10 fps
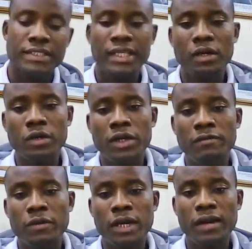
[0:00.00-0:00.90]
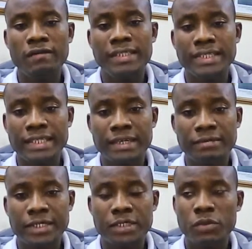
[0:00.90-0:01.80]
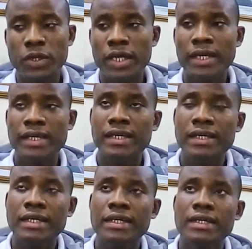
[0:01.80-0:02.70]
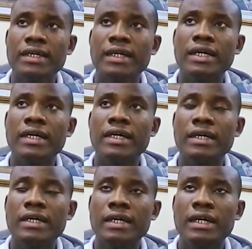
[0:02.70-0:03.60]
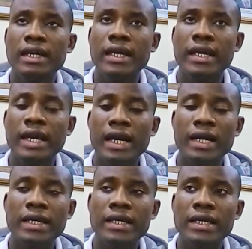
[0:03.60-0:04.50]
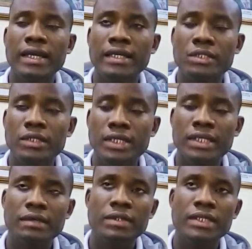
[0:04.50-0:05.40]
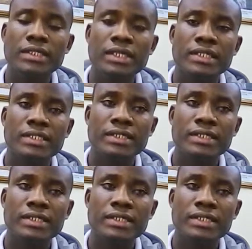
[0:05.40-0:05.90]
Now, if you have a database where uh, a database that